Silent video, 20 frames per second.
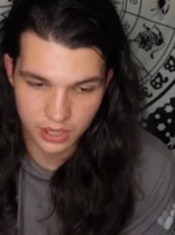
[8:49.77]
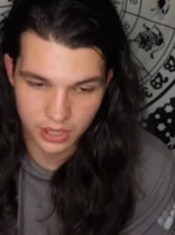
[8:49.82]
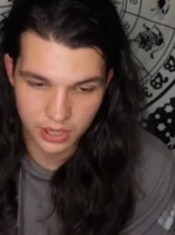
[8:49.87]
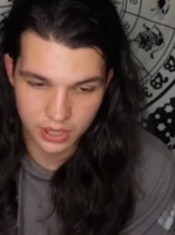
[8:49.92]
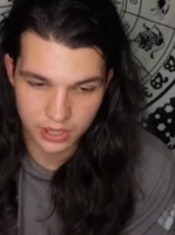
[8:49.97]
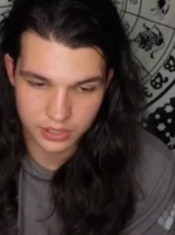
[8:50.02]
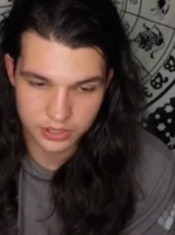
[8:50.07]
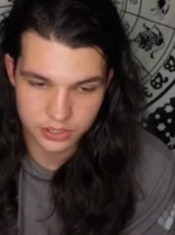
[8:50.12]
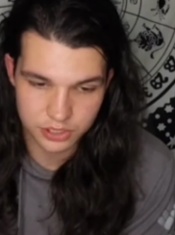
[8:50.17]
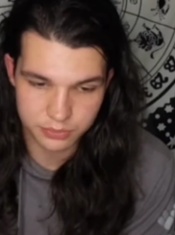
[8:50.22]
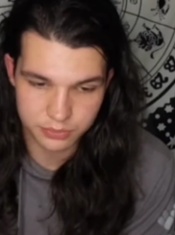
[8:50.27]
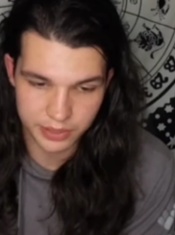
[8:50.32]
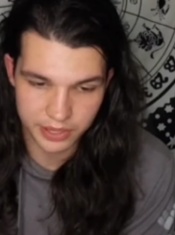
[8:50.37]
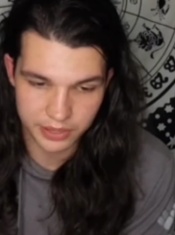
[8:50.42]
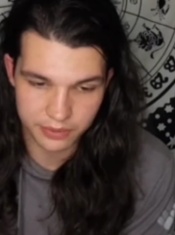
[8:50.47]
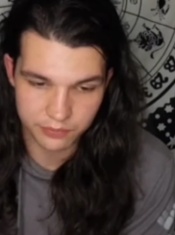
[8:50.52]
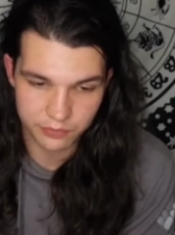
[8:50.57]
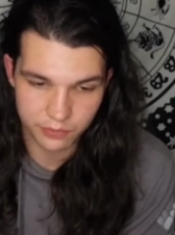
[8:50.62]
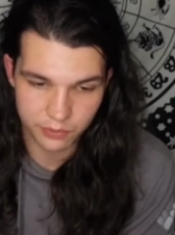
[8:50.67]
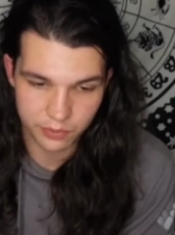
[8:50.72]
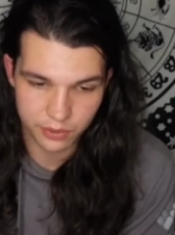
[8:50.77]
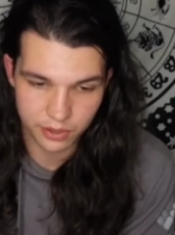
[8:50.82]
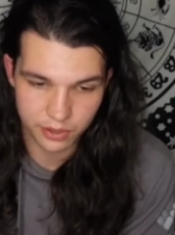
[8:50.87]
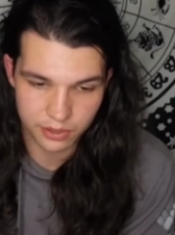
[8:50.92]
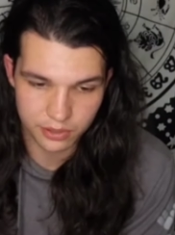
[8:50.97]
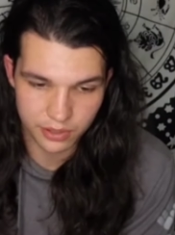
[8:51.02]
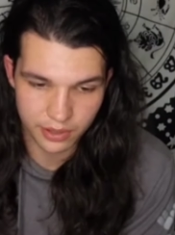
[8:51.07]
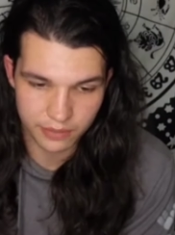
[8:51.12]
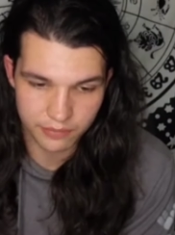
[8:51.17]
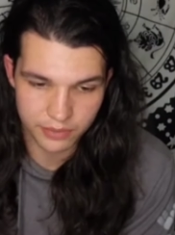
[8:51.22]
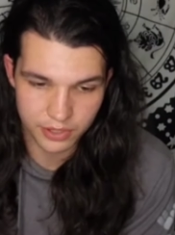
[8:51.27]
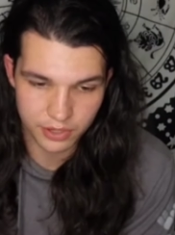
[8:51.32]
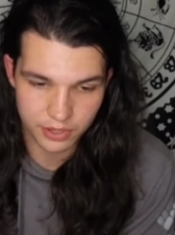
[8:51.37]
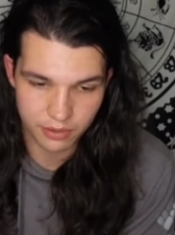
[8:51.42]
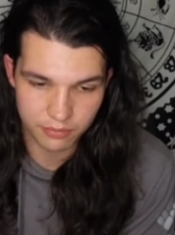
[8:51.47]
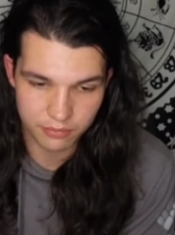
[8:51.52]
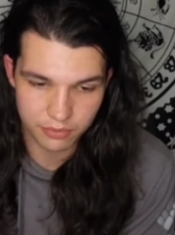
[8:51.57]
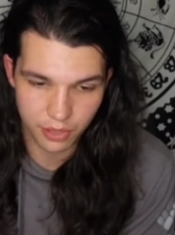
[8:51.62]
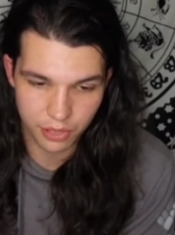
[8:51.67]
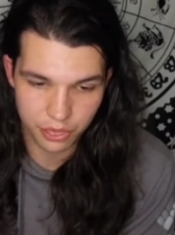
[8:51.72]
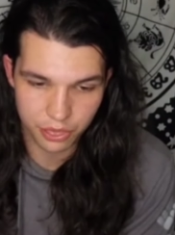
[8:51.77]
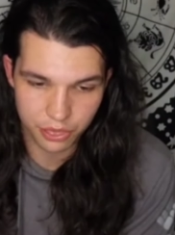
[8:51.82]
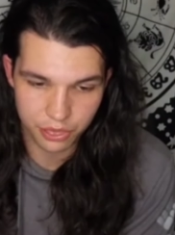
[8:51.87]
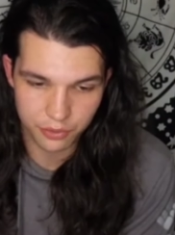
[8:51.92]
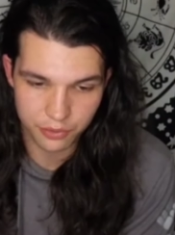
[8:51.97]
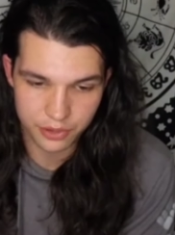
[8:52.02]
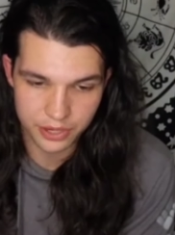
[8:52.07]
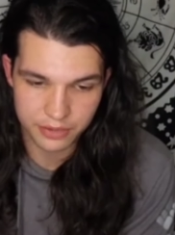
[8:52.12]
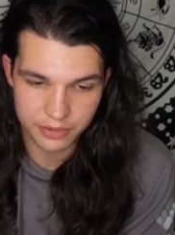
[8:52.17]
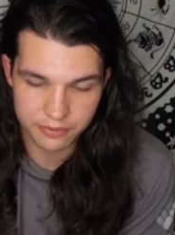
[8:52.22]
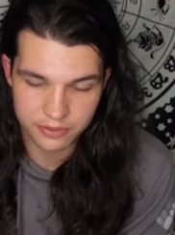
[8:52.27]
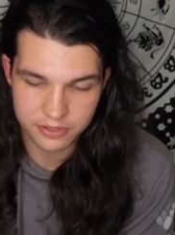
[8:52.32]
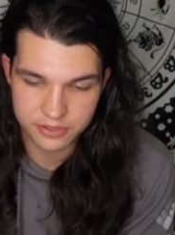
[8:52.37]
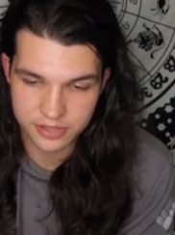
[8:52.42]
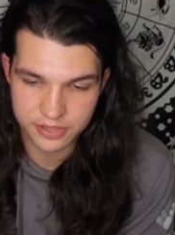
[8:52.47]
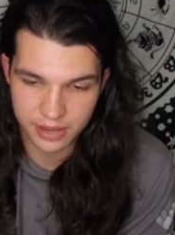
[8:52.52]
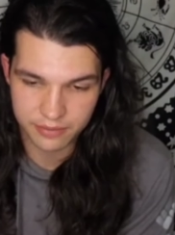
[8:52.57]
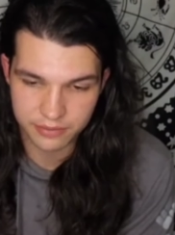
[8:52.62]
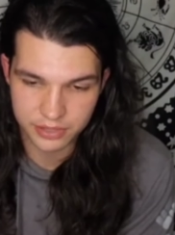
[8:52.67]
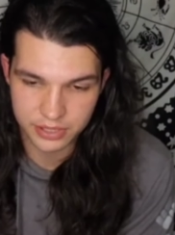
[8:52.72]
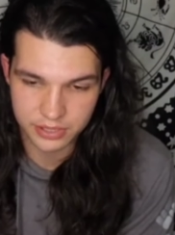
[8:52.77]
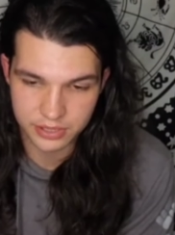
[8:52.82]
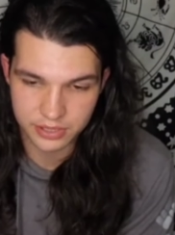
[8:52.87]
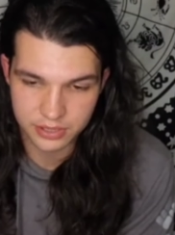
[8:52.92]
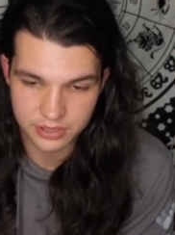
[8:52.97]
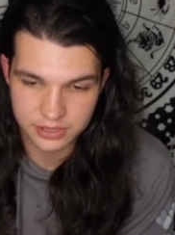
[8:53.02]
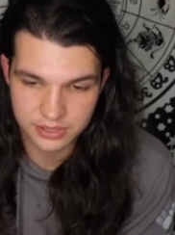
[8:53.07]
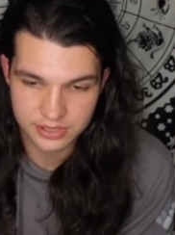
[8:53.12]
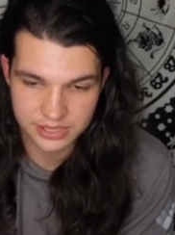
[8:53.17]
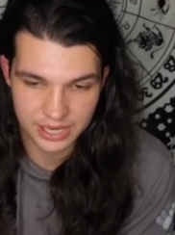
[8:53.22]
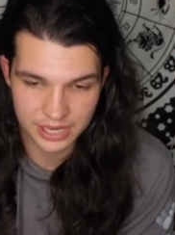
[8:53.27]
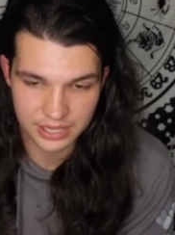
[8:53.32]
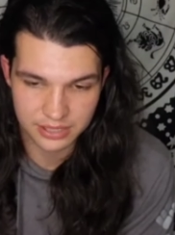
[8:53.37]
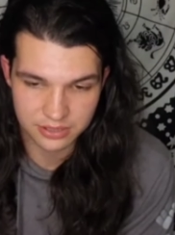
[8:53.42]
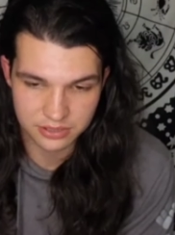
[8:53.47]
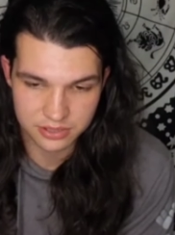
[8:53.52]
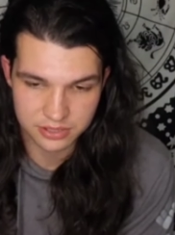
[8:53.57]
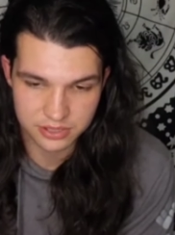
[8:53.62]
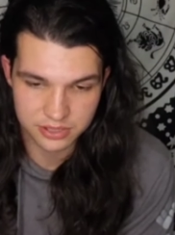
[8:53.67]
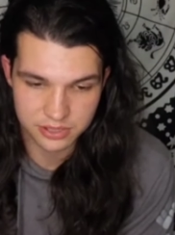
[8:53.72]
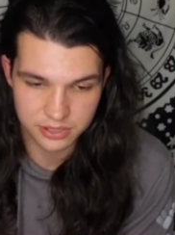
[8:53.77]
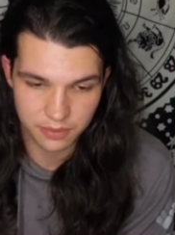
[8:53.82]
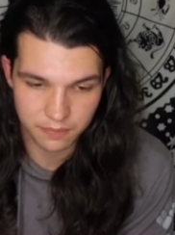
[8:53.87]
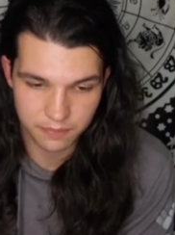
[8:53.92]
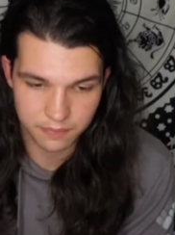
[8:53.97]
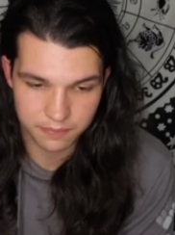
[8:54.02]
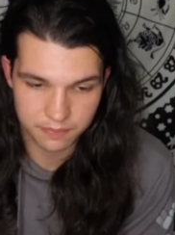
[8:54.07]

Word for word: Uh, she paid for 11 of the 37 tests.